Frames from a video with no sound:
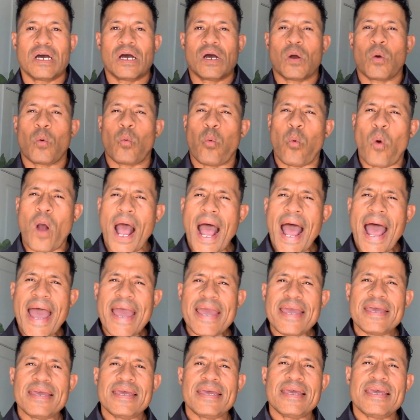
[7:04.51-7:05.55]

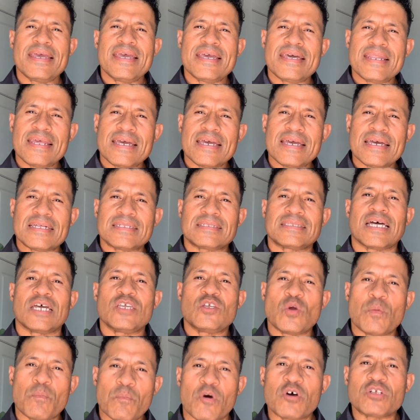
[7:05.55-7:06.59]
why it is that
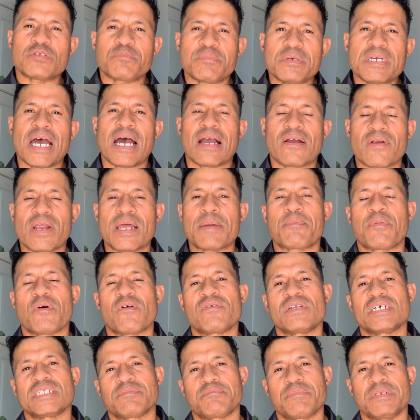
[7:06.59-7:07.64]
you must be a great
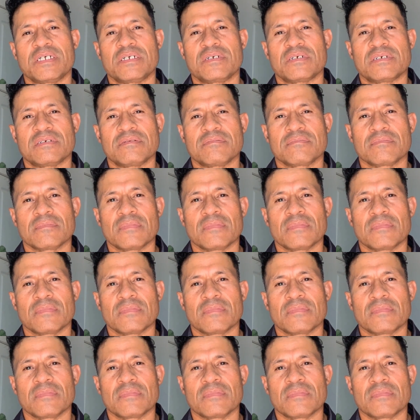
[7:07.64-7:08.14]
public speaker.